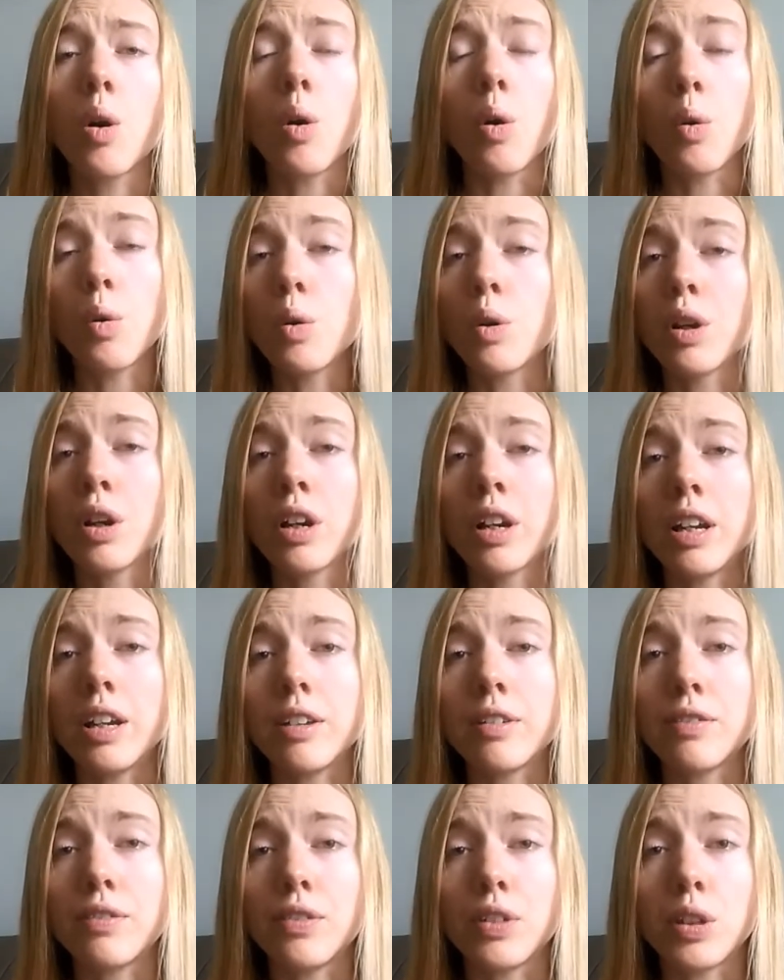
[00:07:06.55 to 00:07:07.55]
or
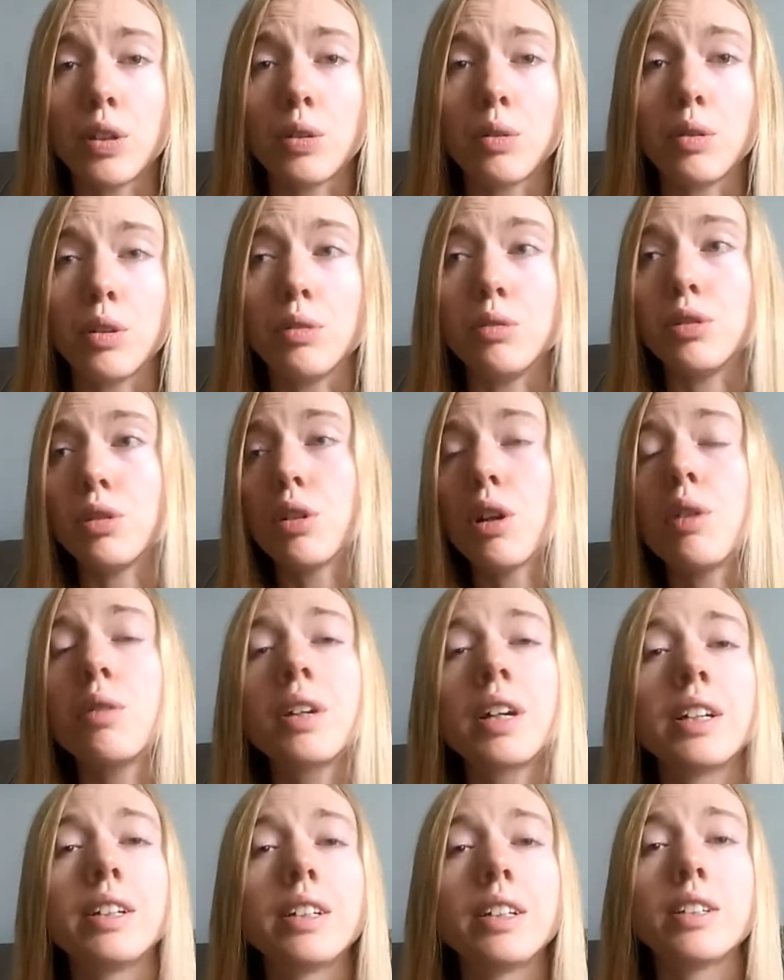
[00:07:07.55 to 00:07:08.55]
if you use your own
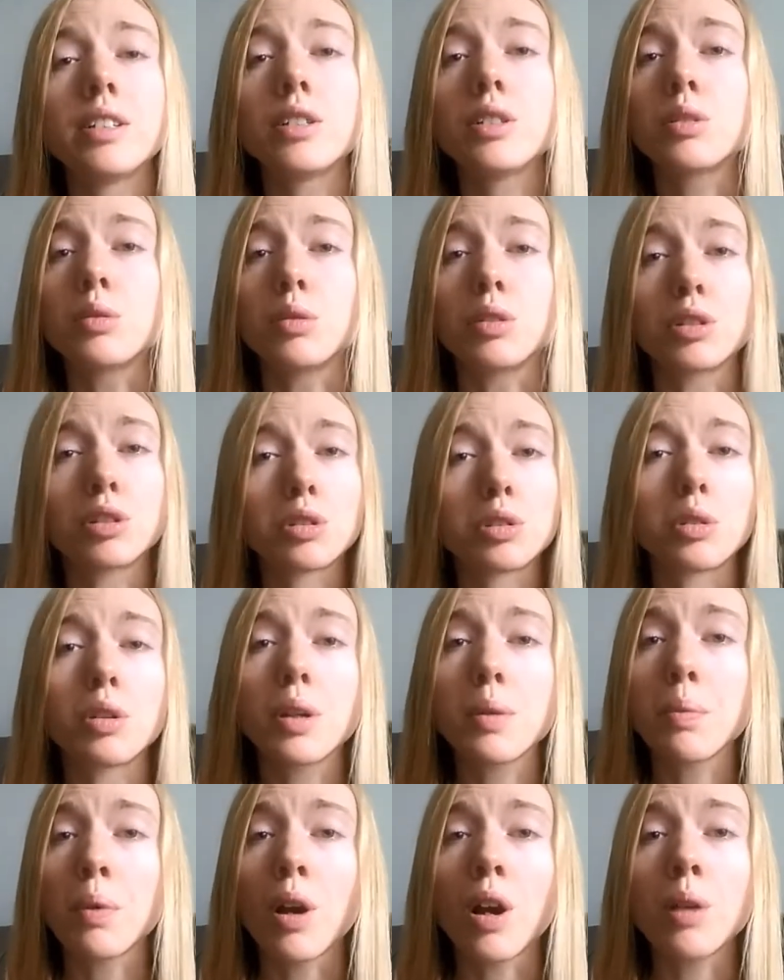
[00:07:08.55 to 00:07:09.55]
ideas or
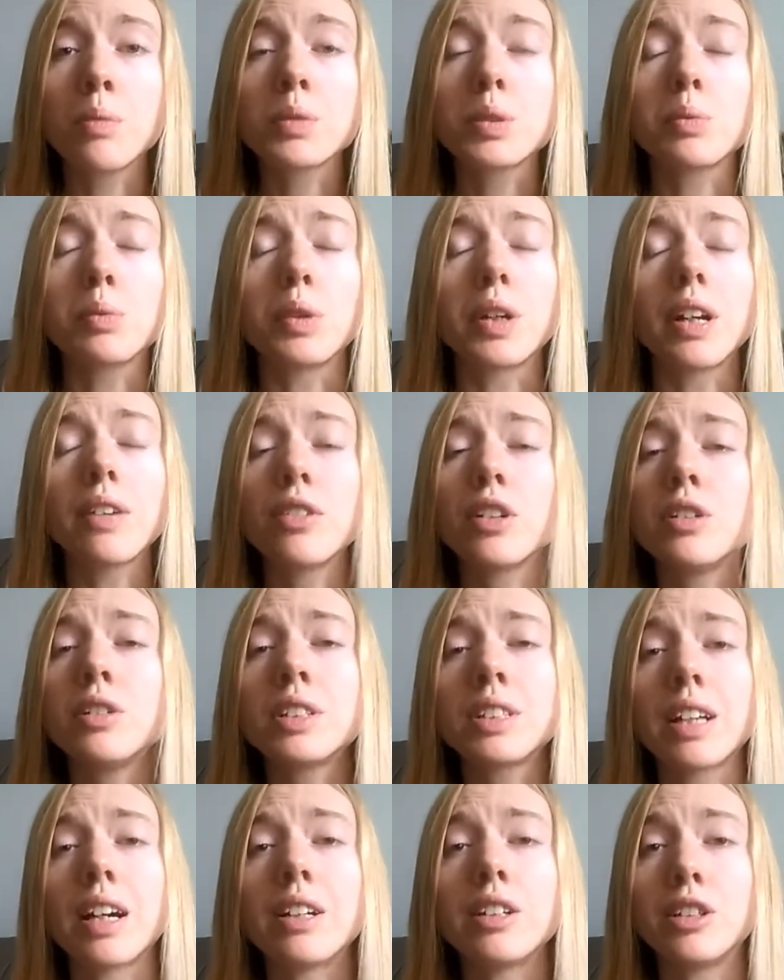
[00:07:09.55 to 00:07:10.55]
story prompts, whatever you
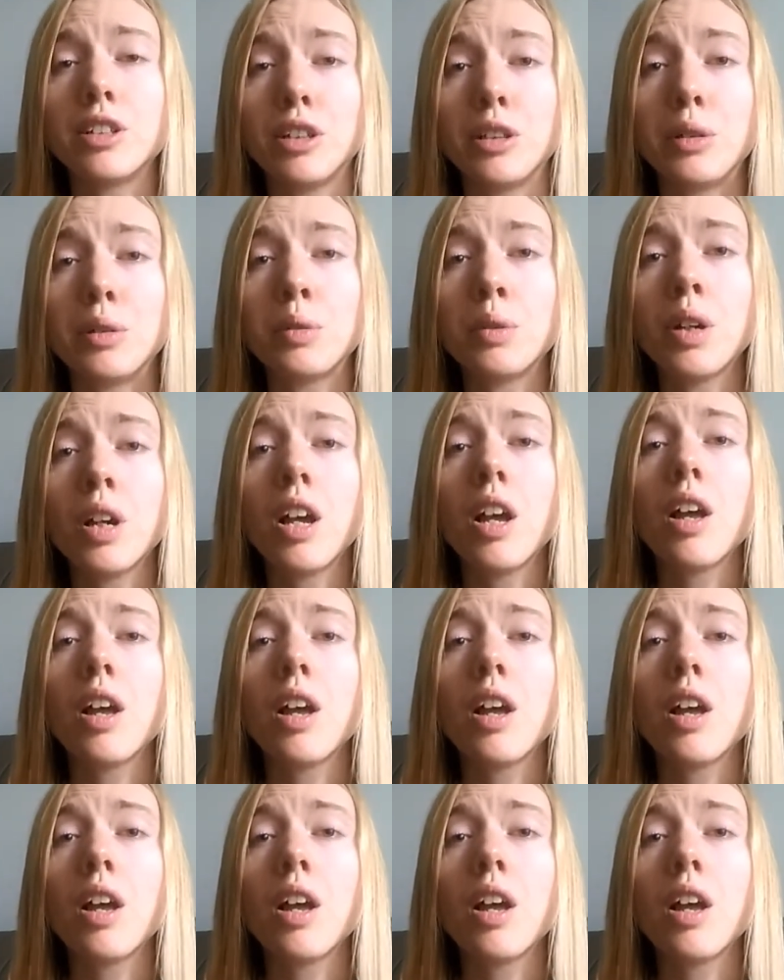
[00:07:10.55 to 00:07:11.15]
decide to do,